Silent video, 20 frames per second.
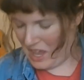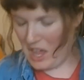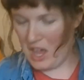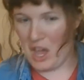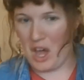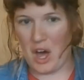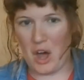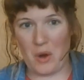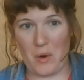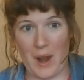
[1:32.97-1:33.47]

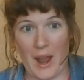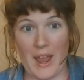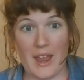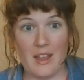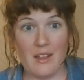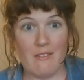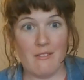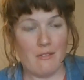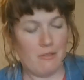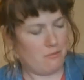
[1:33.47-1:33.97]
All right,
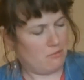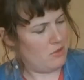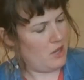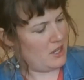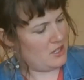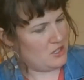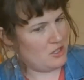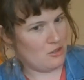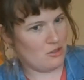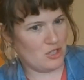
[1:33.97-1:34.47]

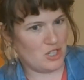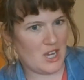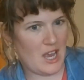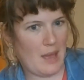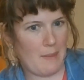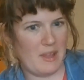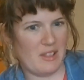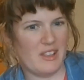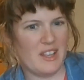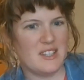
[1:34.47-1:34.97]
not too
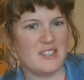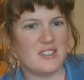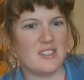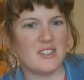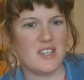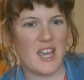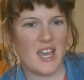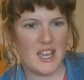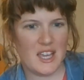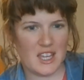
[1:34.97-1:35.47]
shabby. Let's
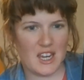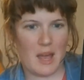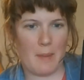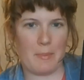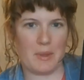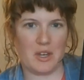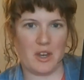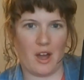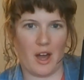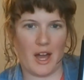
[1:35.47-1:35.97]
take it up
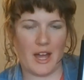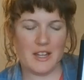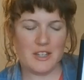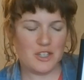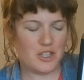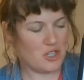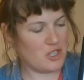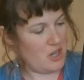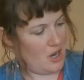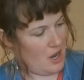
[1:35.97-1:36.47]
a
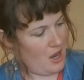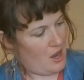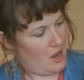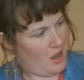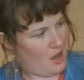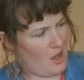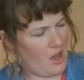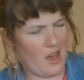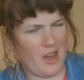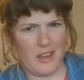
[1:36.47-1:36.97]
notch
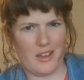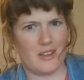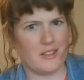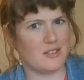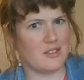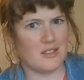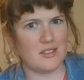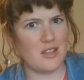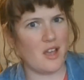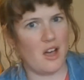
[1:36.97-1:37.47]
because
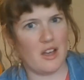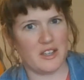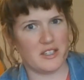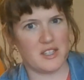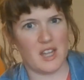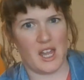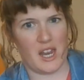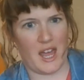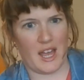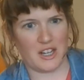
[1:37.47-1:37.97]
the song is
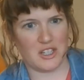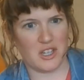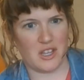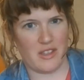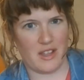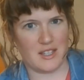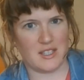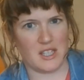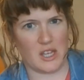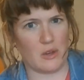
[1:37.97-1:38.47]
not actually
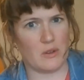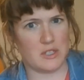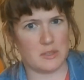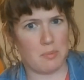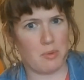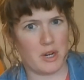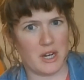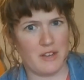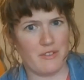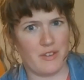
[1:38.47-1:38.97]
that slow. It's a
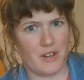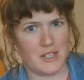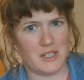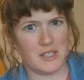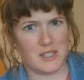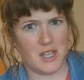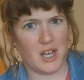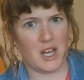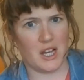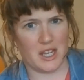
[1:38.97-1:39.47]
pretty fun
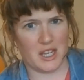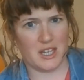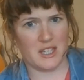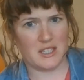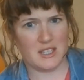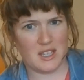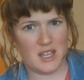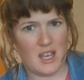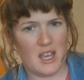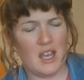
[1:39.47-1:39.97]
song, and
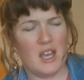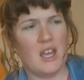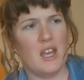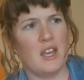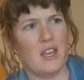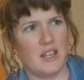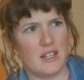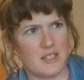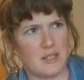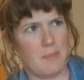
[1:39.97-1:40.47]

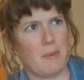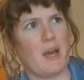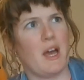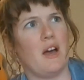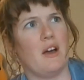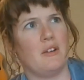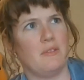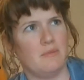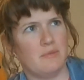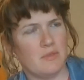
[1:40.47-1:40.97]
it's
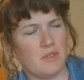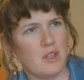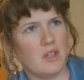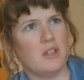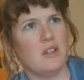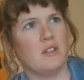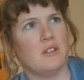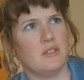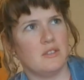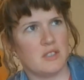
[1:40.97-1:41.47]
about
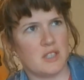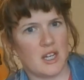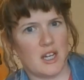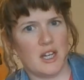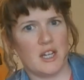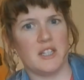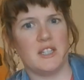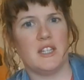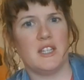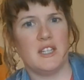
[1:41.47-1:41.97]

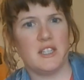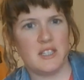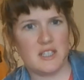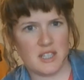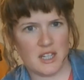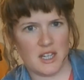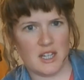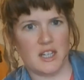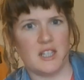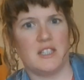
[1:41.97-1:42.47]
ta-dee,
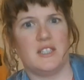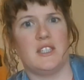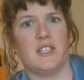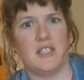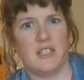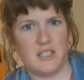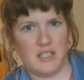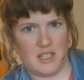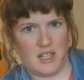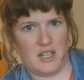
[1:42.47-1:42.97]

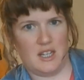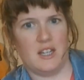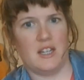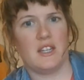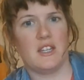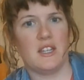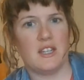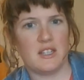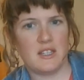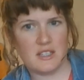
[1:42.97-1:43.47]
ta-dee,
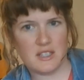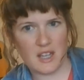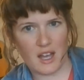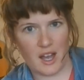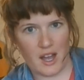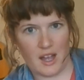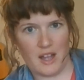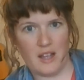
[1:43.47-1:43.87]
ta-dee, ta.